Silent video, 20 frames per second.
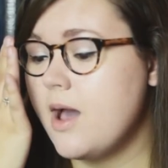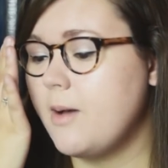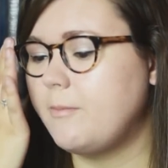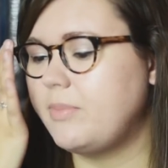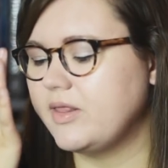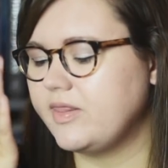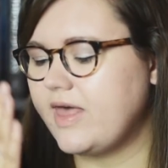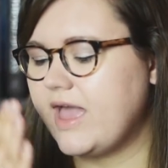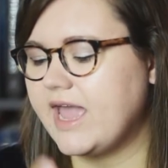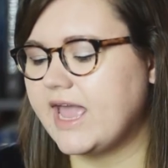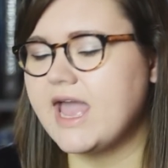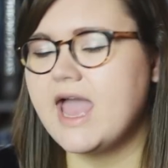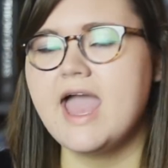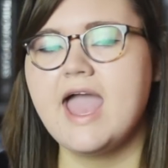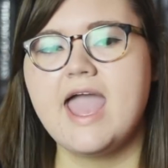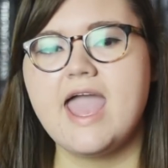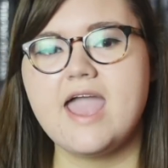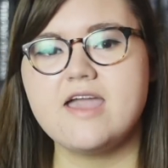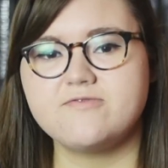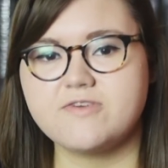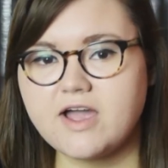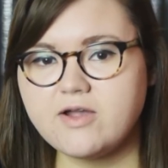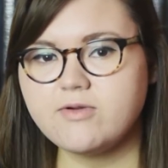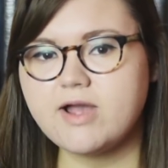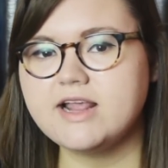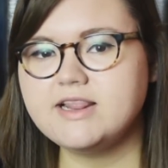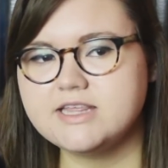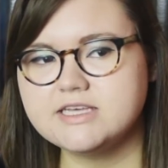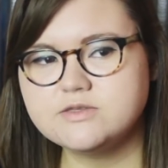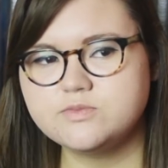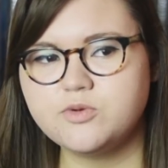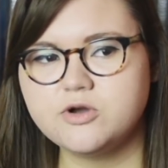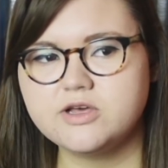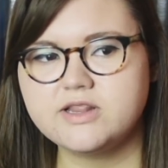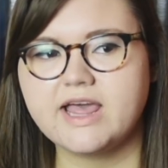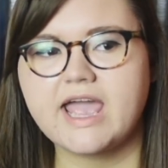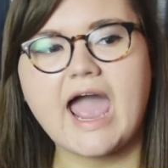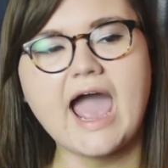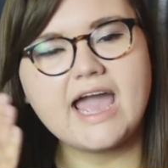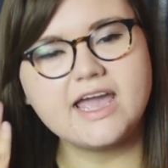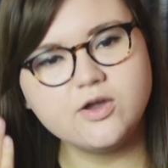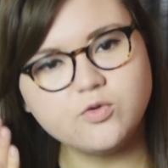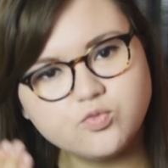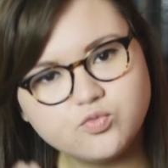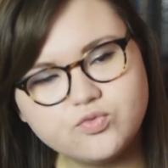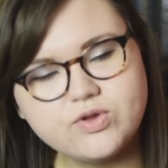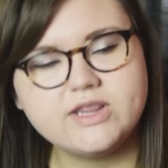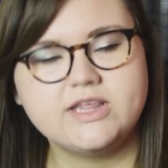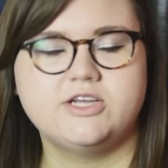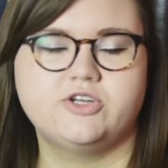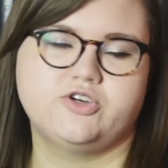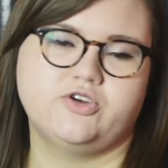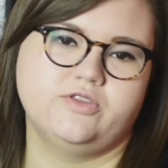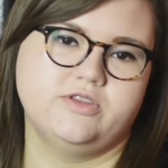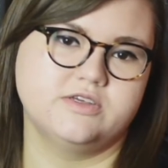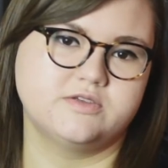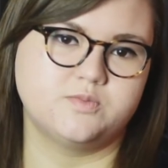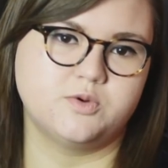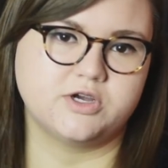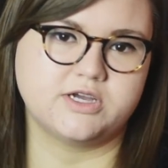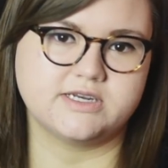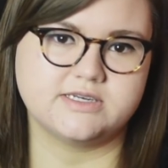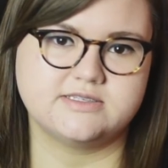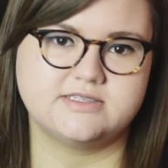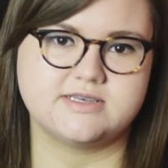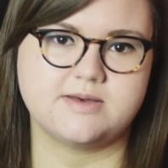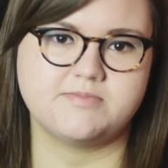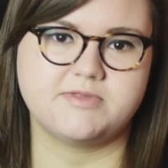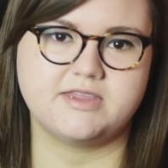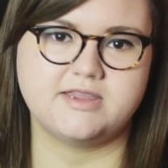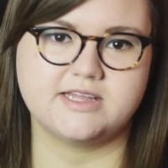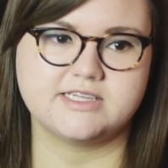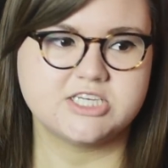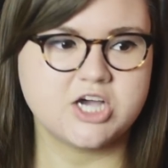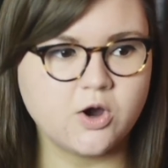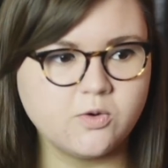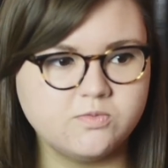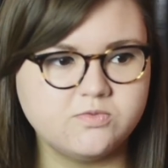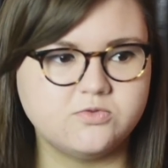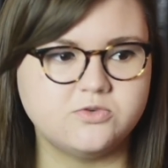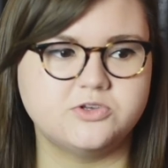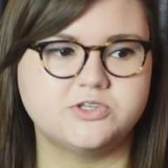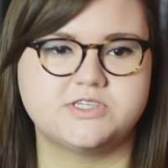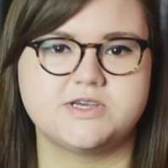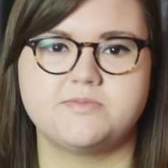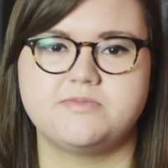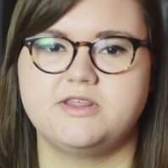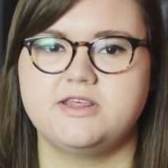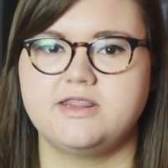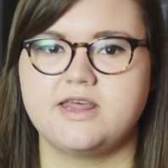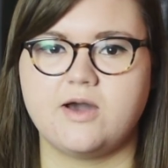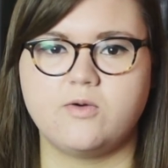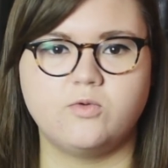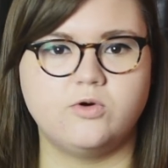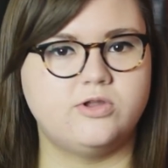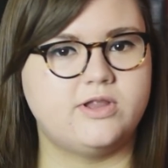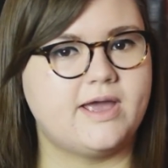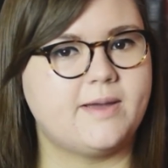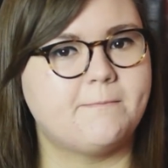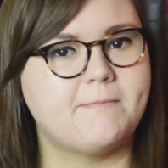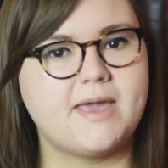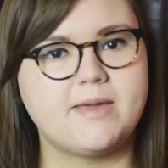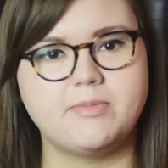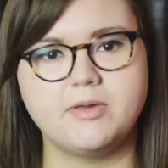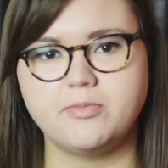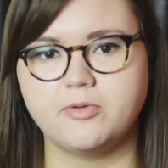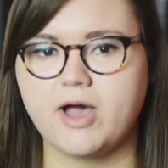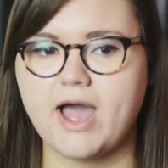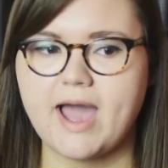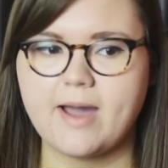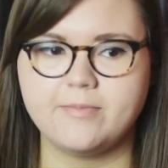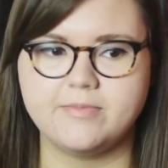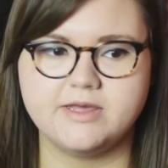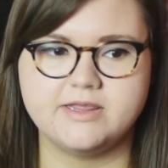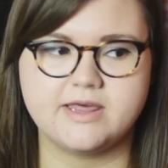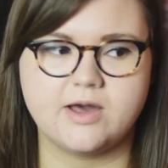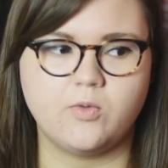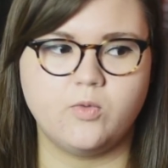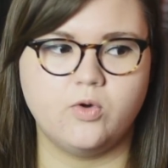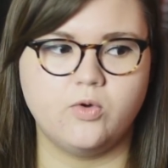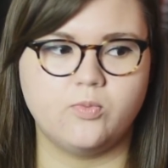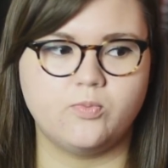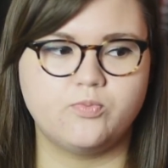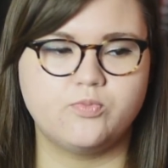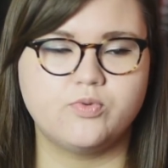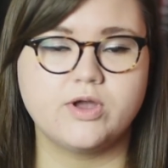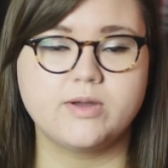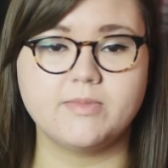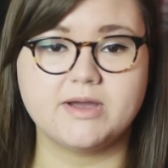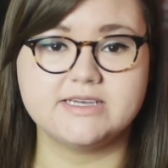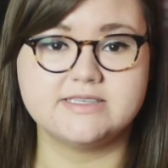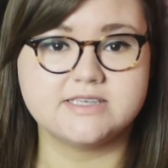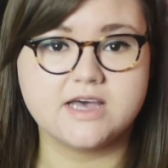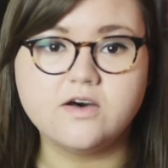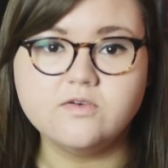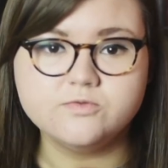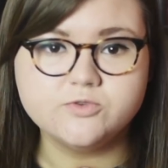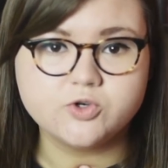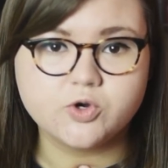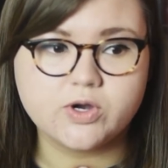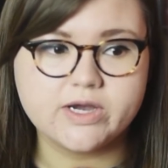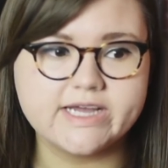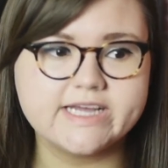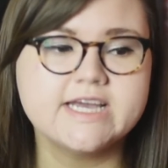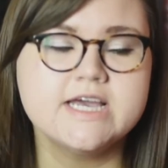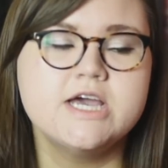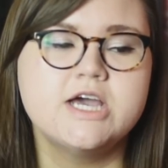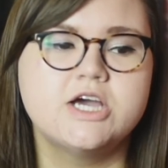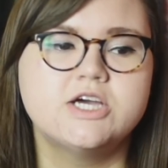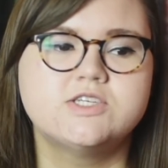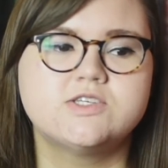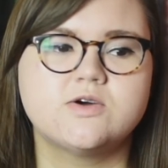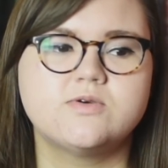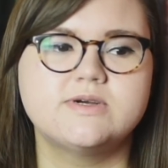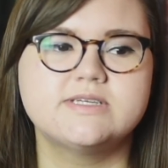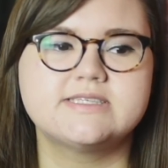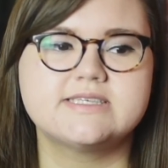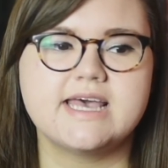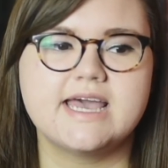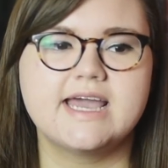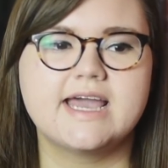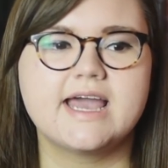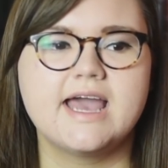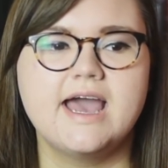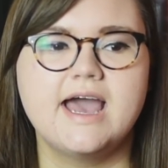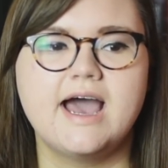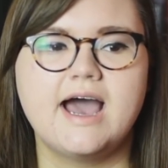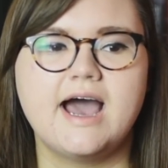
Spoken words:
But, like, if I write this book, like, I could really turn this book into something that's hopeful, something that will, like, make people happy, that will bring myself joy. So it's, like,